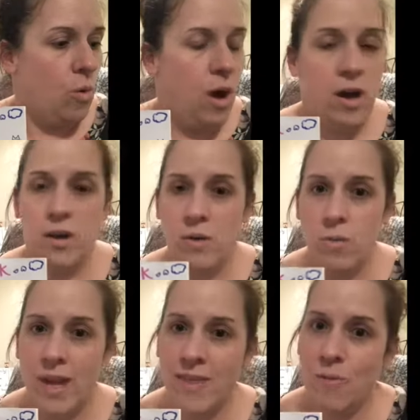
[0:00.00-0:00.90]
A good
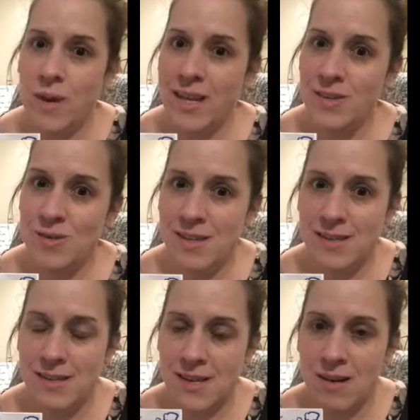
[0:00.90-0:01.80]
way that we do
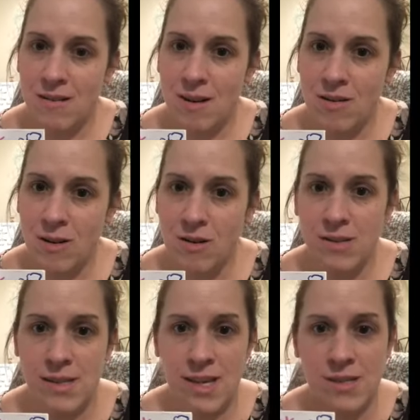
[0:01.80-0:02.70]
this as kindergartners
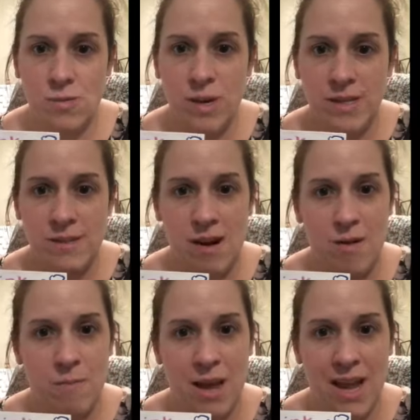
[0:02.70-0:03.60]
is we
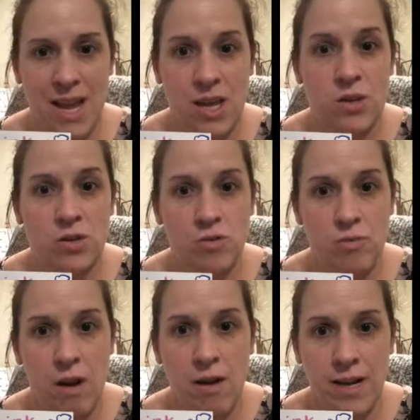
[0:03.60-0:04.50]
start by
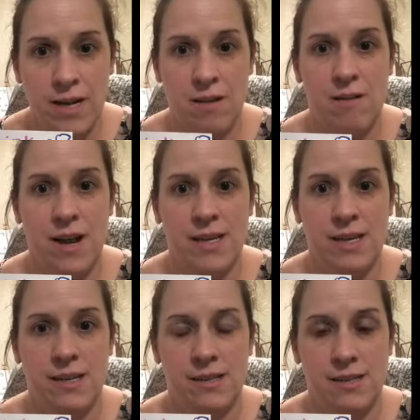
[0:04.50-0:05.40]
drawing our
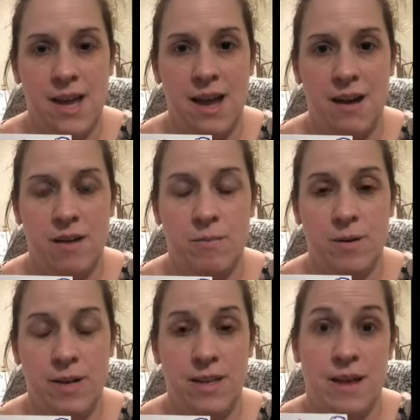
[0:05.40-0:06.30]
ideas down,
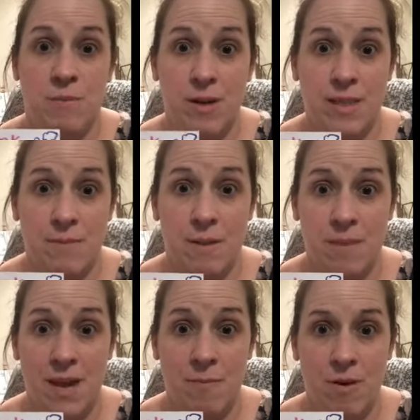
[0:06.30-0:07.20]
putting them on
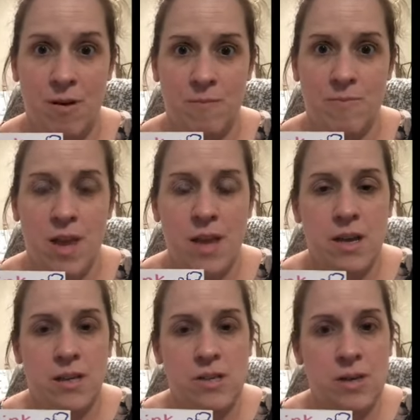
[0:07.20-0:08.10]
paper.
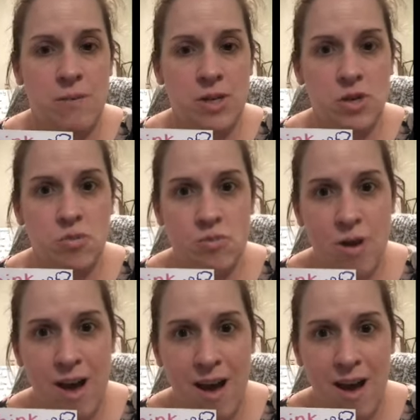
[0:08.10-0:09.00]
So I'm going to
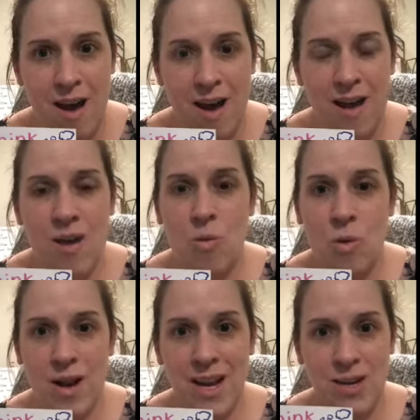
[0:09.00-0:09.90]
draw
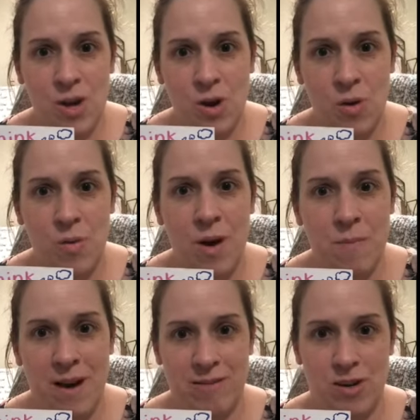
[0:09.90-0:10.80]
what I know
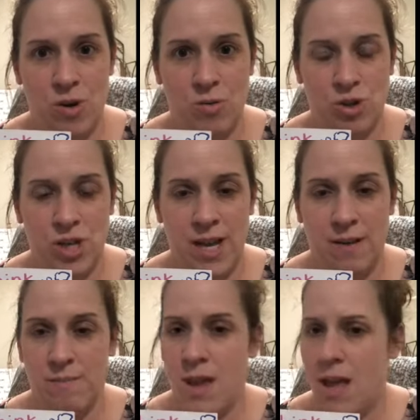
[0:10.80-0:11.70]
about an
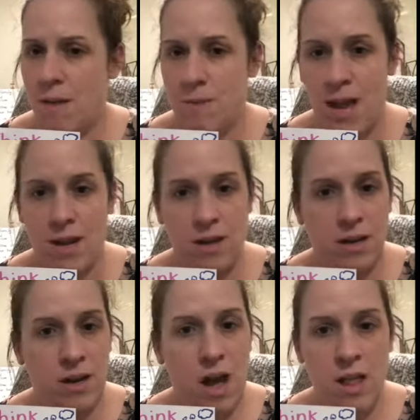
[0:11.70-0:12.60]
ocean. I'm not going
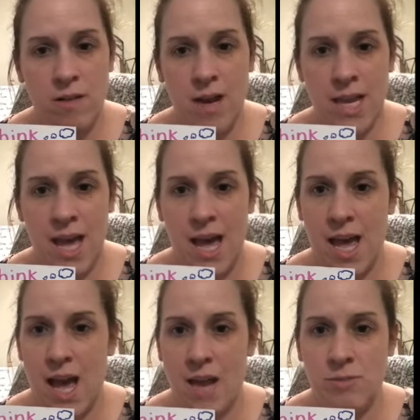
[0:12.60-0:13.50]
to color it yet.
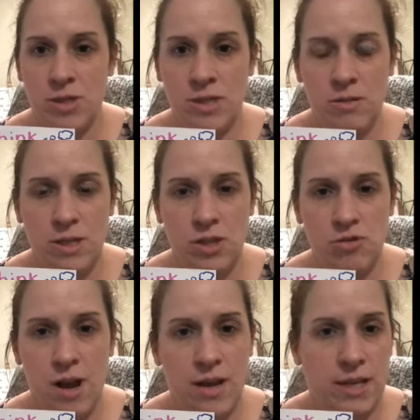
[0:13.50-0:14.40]
I'm just going to
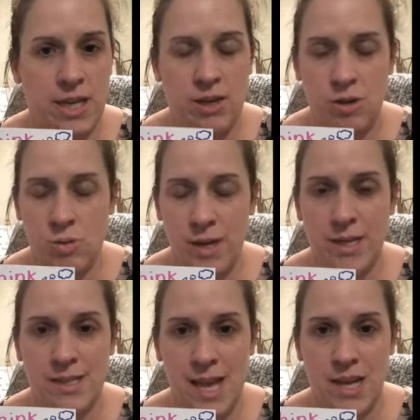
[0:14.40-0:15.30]
draw a
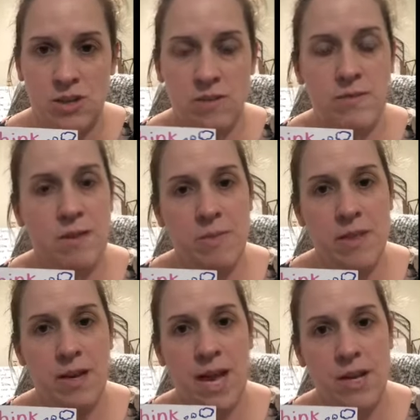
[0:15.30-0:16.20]
quick sketch of something
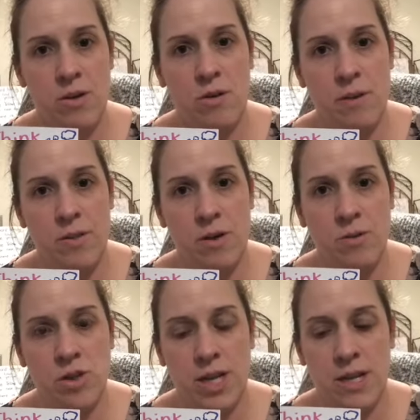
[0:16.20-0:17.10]
that I know about the
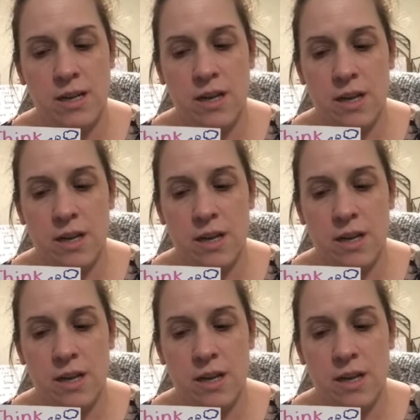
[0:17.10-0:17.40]
ocean.